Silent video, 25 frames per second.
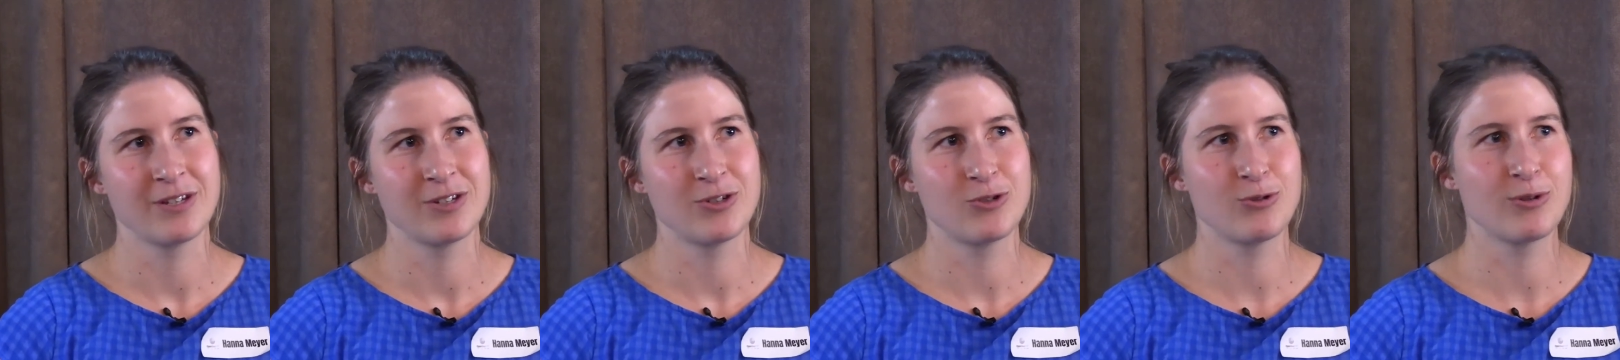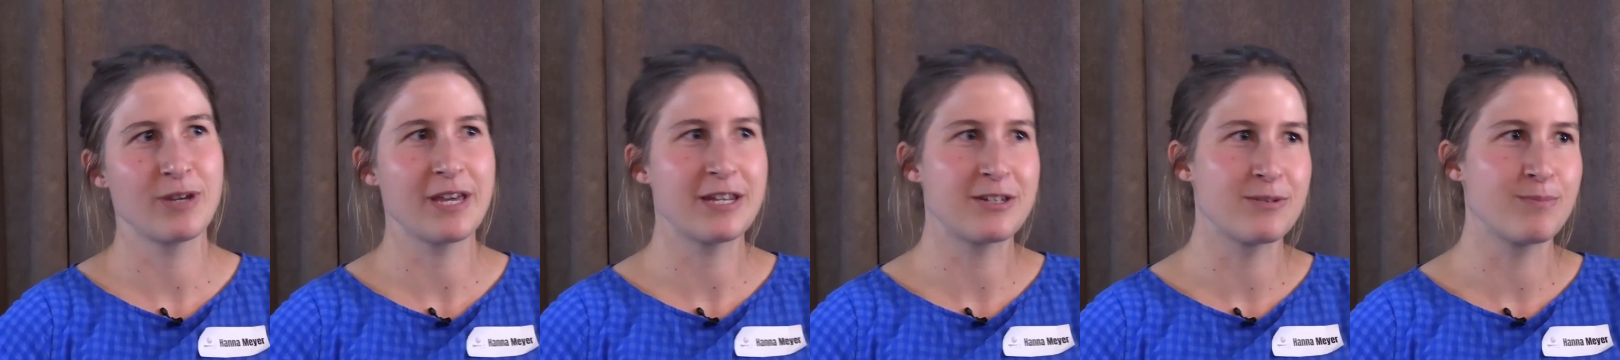
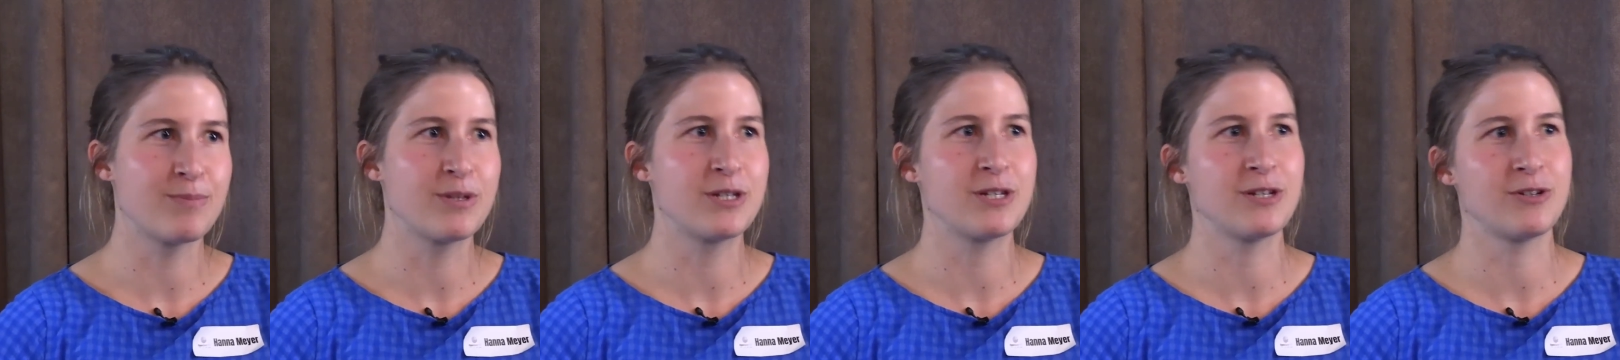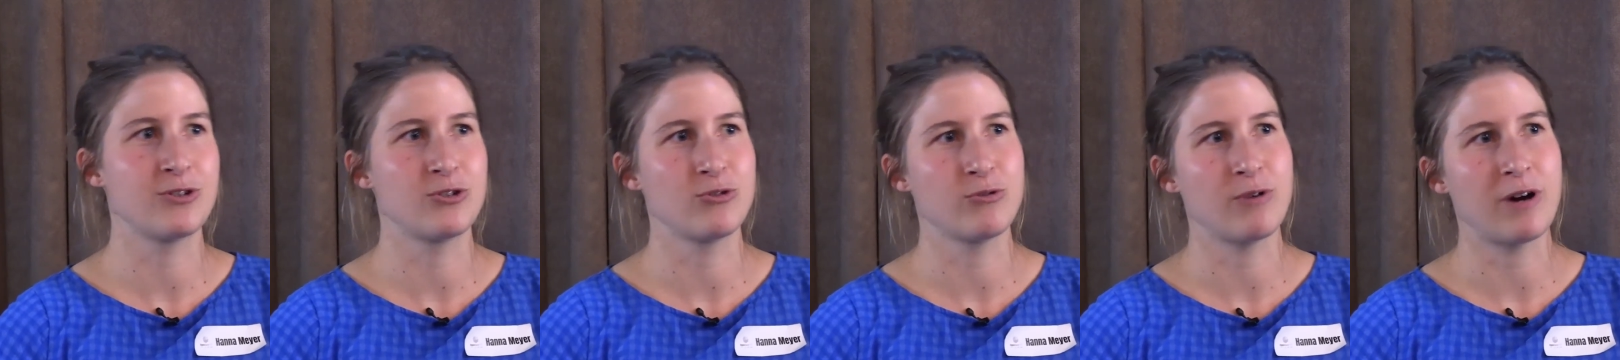to get a bit
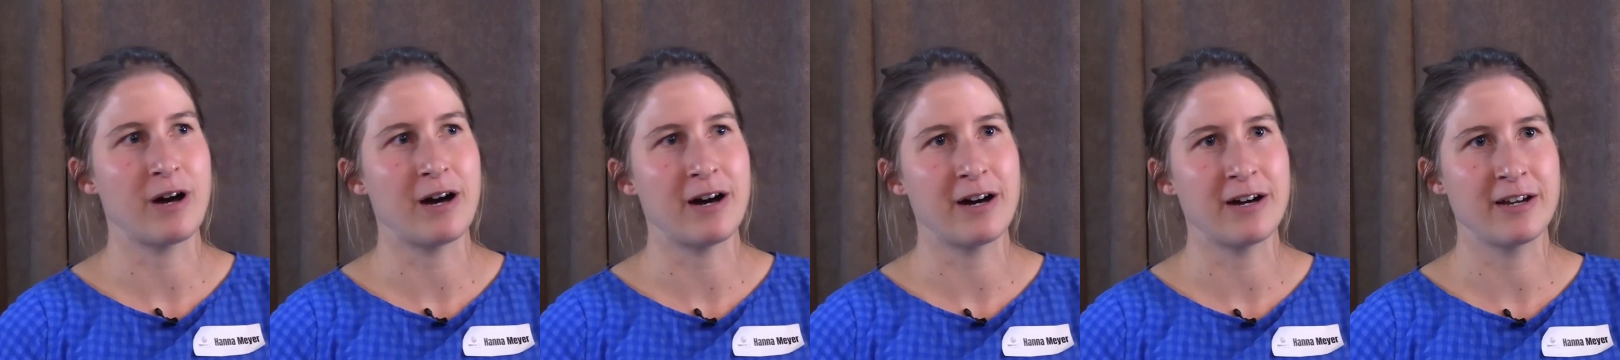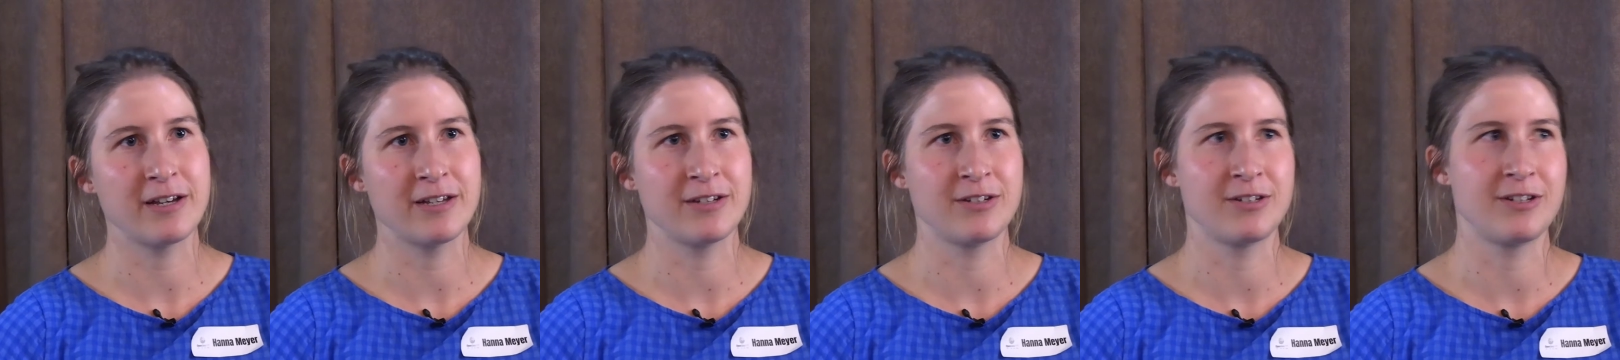into
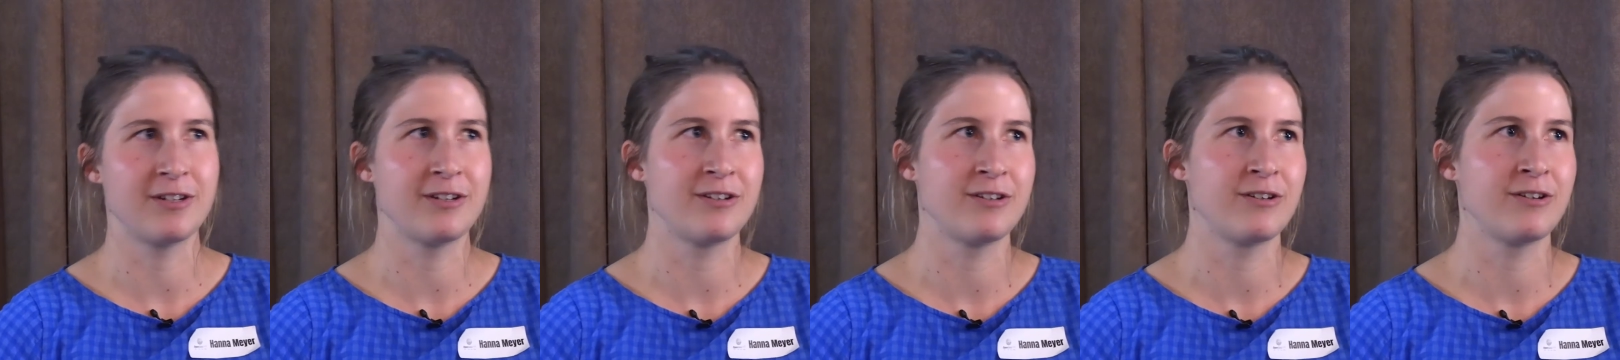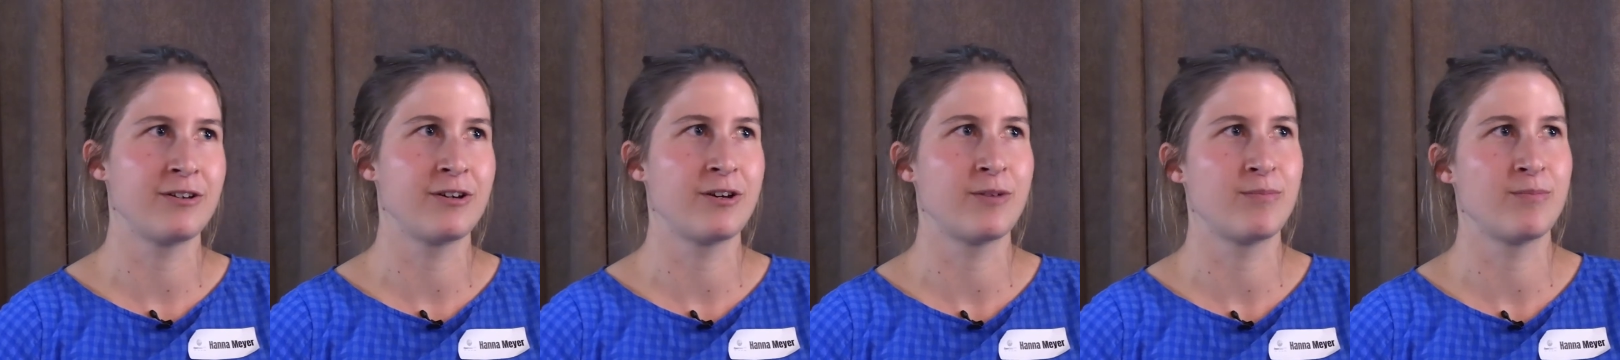R, and
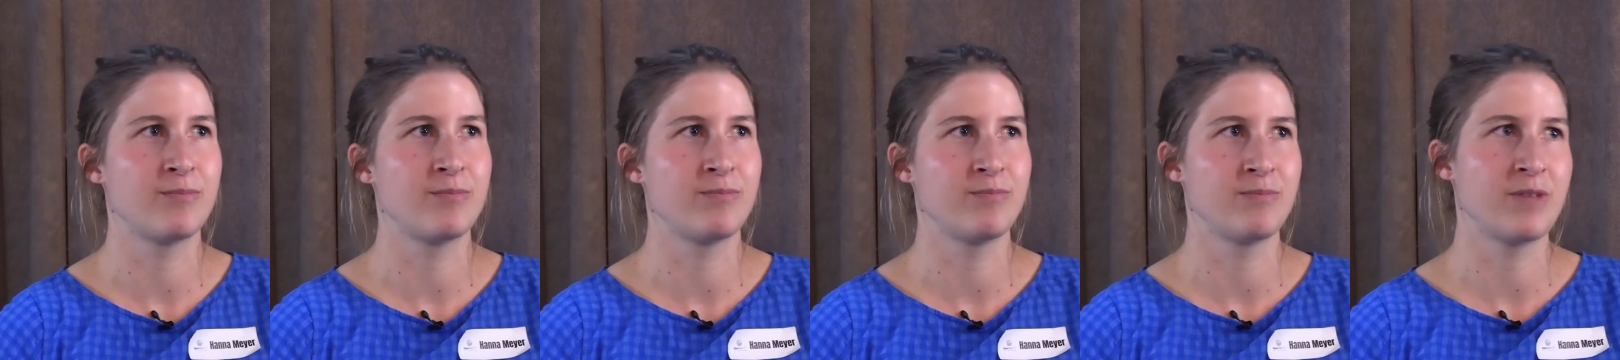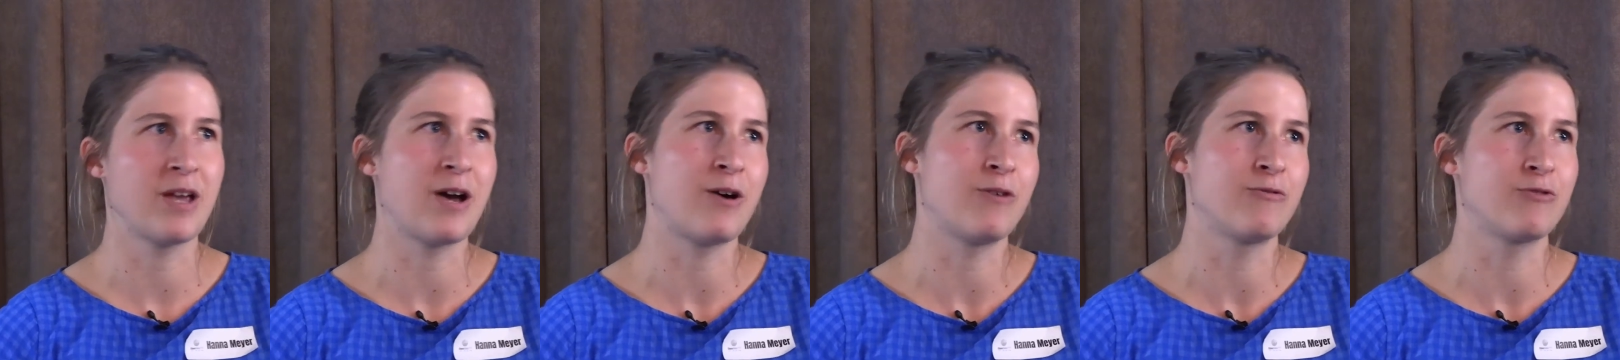then
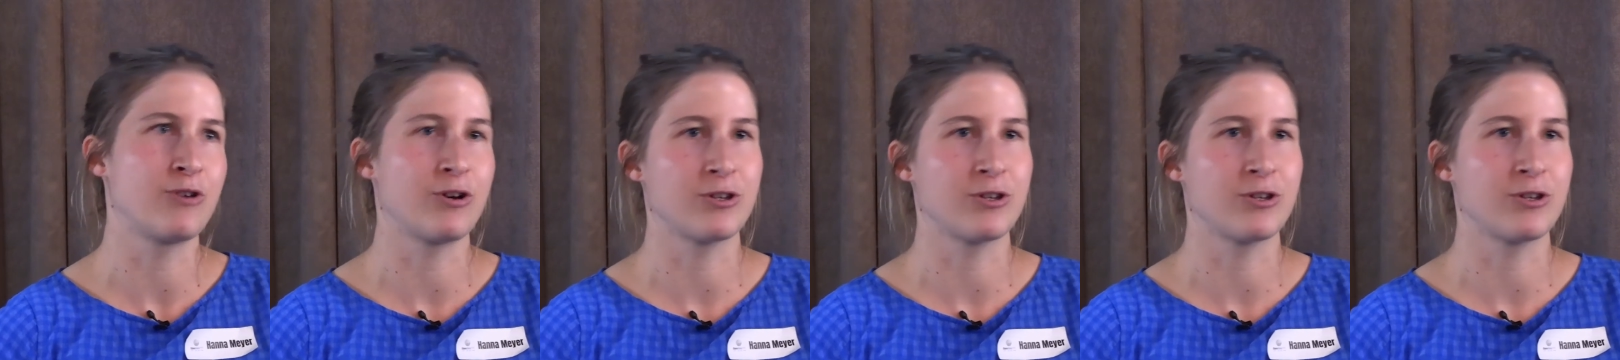of